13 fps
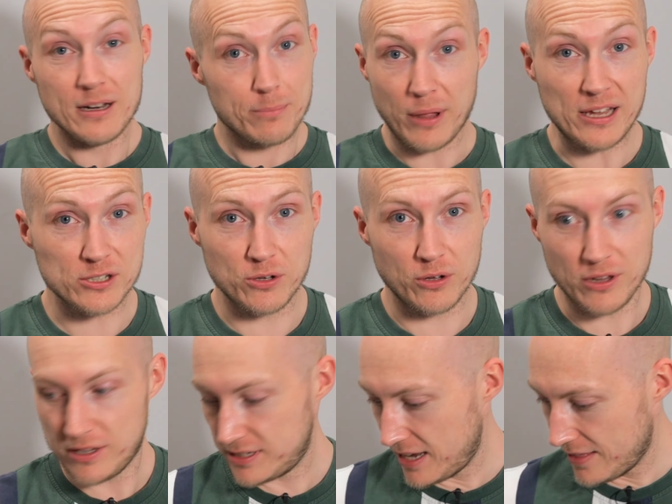that's cool
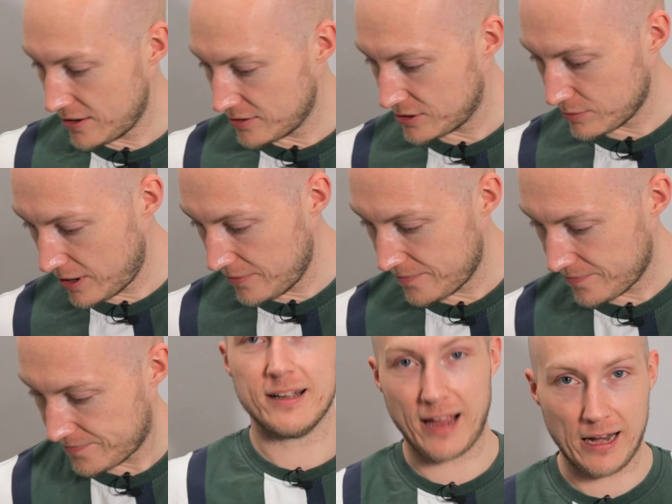that they sent those as well.
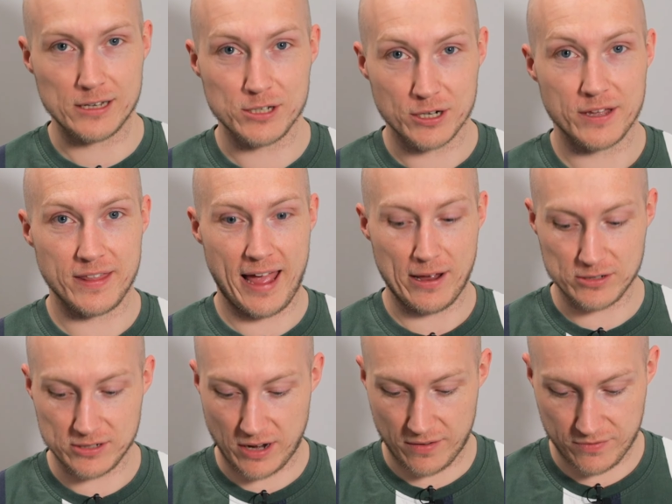Okay, let's look at the
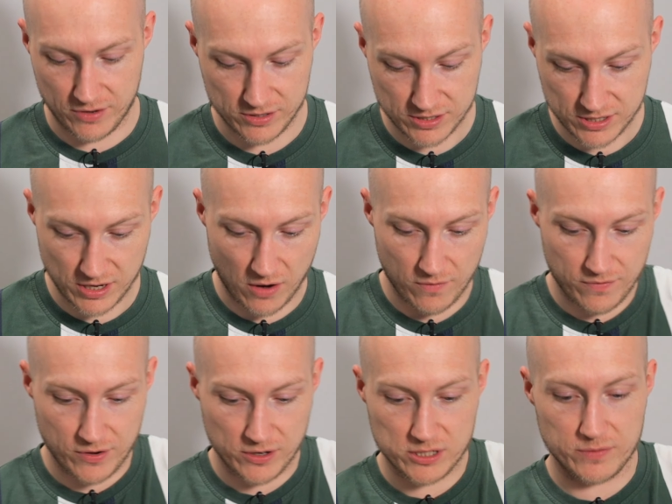outside first. So
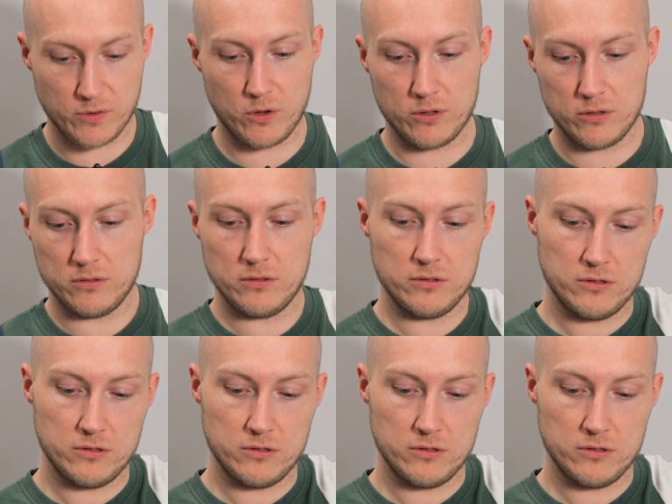first of all,